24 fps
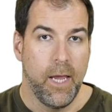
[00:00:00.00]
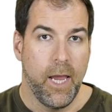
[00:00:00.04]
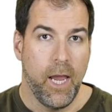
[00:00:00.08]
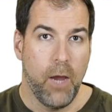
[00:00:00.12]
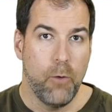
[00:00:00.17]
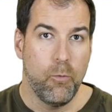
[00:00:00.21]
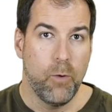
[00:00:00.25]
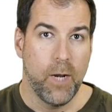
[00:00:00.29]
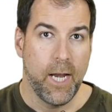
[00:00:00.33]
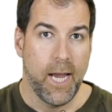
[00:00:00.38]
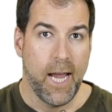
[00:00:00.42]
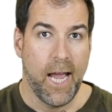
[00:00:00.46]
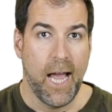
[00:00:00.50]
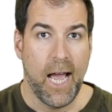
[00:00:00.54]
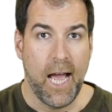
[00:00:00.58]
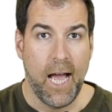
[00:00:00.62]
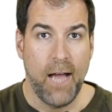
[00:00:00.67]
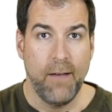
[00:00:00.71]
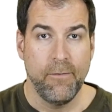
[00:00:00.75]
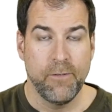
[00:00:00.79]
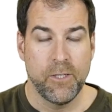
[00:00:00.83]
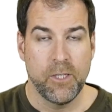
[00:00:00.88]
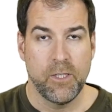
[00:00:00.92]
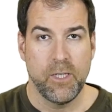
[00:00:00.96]
And what a
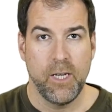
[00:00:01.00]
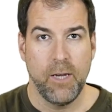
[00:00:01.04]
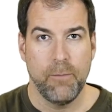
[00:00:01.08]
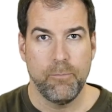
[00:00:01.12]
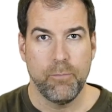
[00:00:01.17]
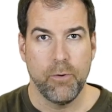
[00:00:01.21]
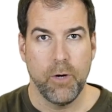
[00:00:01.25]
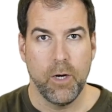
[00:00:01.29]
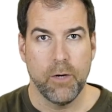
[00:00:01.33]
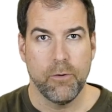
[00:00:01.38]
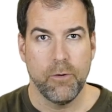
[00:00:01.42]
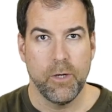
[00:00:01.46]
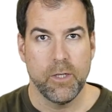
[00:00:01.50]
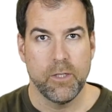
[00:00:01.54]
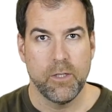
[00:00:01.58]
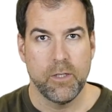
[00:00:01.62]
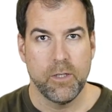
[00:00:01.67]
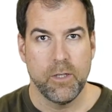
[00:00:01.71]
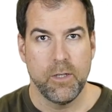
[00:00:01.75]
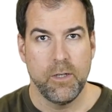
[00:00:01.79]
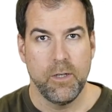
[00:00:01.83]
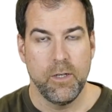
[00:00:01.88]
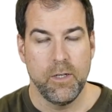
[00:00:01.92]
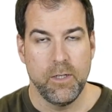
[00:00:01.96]
half step
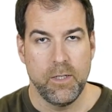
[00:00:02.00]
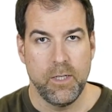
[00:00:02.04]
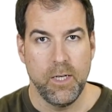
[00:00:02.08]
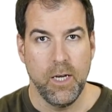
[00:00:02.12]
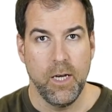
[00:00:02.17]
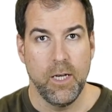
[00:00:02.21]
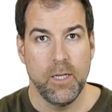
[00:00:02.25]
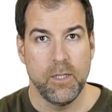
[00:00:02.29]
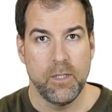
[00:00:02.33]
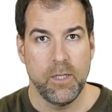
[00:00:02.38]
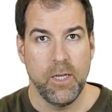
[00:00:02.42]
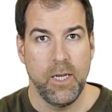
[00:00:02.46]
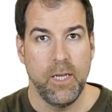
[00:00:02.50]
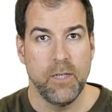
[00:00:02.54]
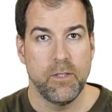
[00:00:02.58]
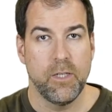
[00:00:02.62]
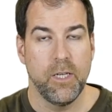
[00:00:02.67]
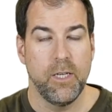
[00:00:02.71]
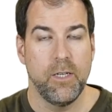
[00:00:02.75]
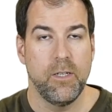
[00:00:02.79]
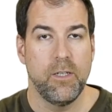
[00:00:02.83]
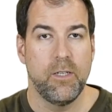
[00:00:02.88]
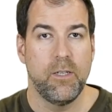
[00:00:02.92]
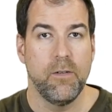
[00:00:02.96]
progress does is
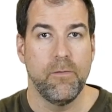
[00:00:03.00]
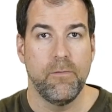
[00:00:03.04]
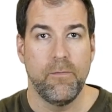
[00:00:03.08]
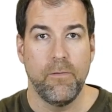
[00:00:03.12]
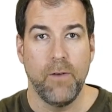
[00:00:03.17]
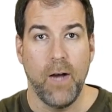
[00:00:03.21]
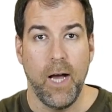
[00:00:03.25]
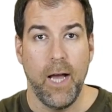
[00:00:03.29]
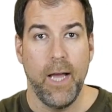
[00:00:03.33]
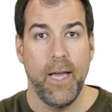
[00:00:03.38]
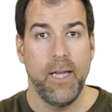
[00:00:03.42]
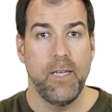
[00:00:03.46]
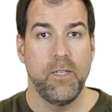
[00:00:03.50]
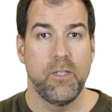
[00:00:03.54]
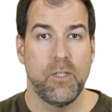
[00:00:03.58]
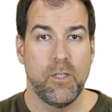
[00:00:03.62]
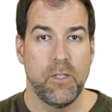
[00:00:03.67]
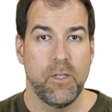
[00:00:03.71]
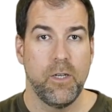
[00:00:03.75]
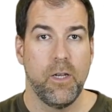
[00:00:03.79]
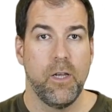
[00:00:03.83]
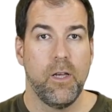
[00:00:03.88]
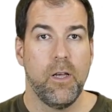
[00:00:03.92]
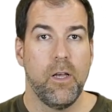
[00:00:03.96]
it
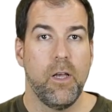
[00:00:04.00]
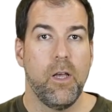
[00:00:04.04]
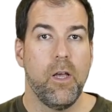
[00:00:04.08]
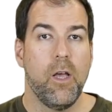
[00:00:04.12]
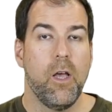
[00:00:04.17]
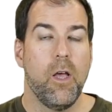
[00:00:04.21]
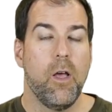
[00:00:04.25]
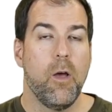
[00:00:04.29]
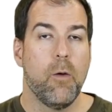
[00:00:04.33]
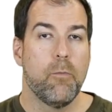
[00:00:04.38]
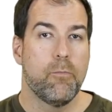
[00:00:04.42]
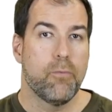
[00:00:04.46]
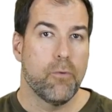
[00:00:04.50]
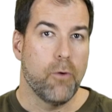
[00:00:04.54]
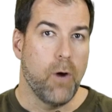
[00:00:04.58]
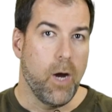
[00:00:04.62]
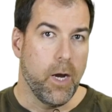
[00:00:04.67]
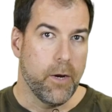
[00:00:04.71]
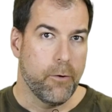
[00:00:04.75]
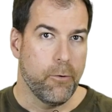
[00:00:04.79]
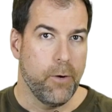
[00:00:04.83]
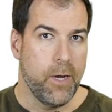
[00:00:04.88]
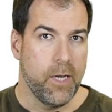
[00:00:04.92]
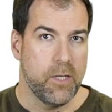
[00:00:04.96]
divides
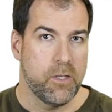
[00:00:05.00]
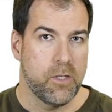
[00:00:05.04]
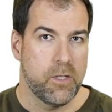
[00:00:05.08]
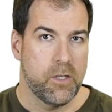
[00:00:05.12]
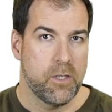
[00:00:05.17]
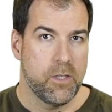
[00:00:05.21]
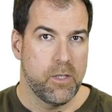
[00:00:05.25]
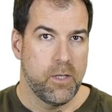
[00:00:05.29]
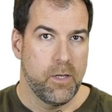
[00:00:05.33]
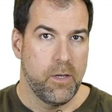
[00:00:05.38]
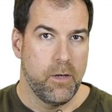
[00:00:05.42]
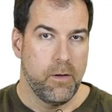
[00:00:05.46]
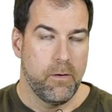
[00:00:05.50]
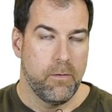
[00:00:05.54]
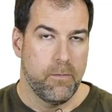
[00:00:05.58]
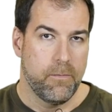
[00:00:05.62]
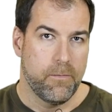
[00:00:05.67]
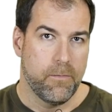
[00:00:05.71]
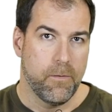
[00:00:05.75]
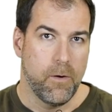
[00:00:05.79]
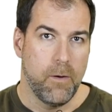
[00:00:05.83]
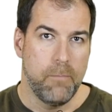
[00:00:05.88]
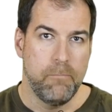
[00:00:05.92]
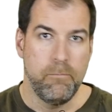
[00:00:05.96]
progress
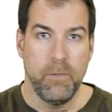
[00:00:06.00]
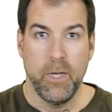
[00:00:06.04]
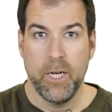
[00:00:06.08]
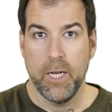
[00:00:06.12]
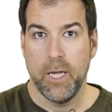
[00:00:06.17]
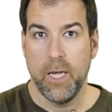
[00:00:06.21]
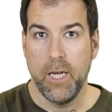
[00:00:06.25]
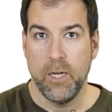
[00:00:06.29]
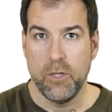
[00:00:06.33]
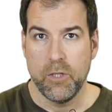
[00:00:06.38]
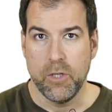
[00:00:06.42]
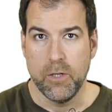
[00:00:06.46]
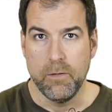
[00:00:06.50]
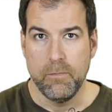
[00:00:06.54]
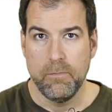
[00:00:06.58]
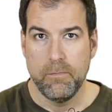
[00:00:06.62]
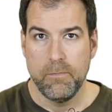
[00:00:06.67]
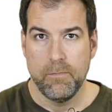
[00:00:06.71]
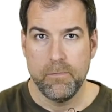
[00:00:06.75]
from mitigation.